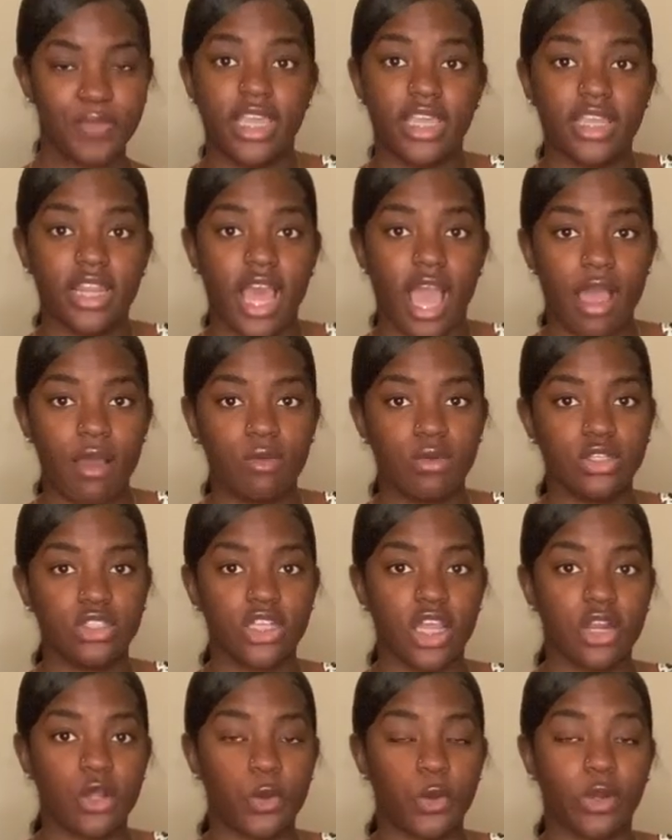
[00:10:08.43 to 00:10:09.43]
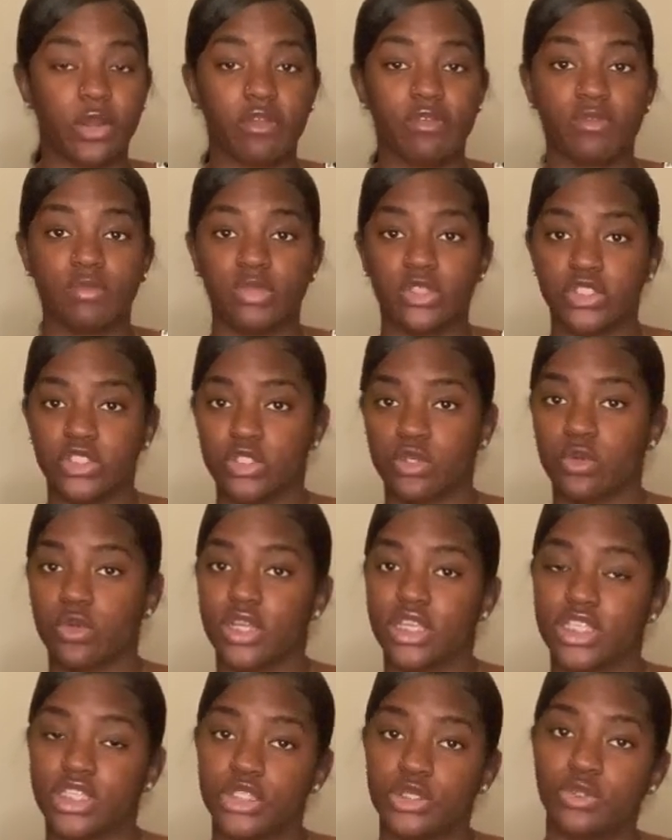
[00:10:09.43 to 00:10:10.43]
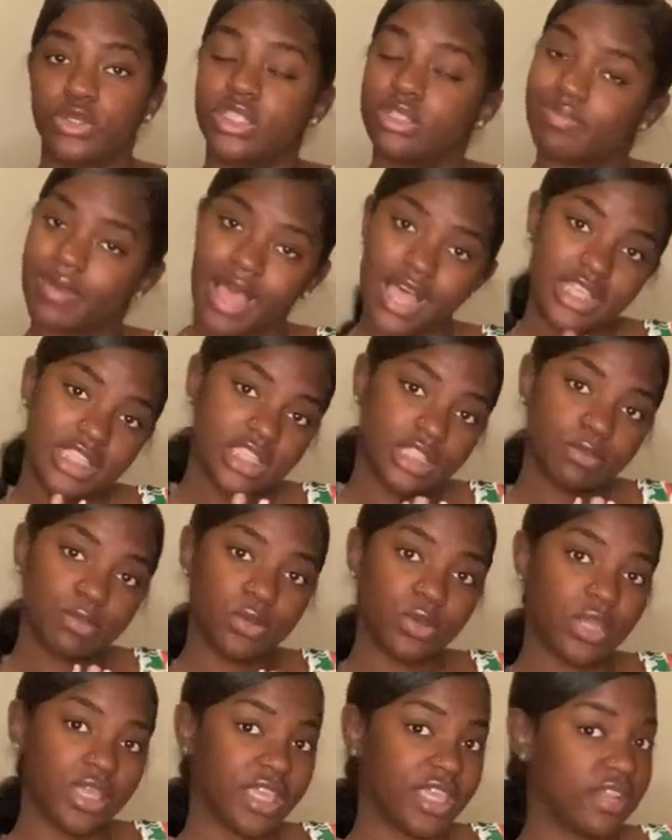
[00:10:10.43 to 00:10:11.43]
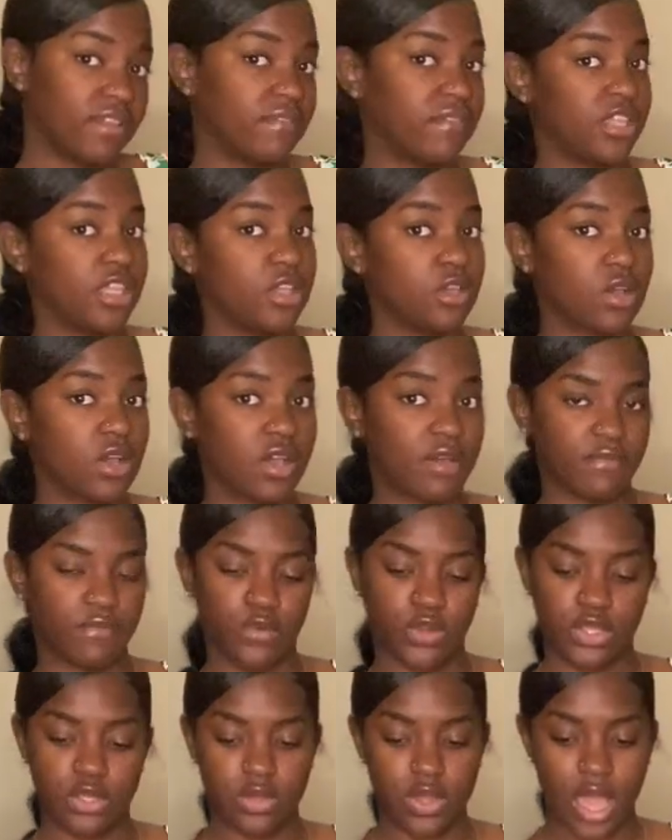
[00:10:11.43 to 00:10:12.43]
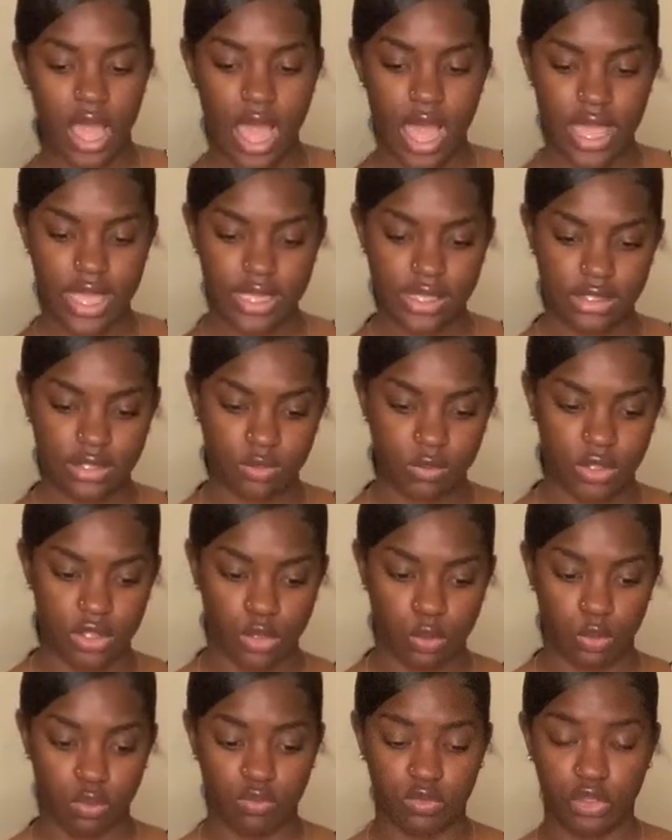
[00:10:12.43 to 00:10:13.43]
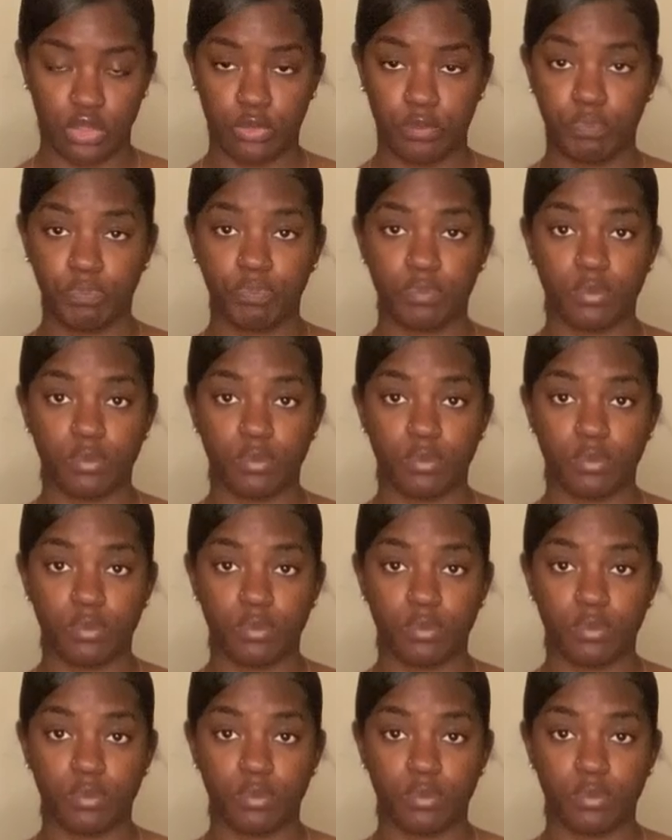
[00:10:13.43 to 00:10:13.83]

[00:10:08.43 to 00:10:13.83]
And I will try to order from the store as soon as possible and get a video up for you guys with the review.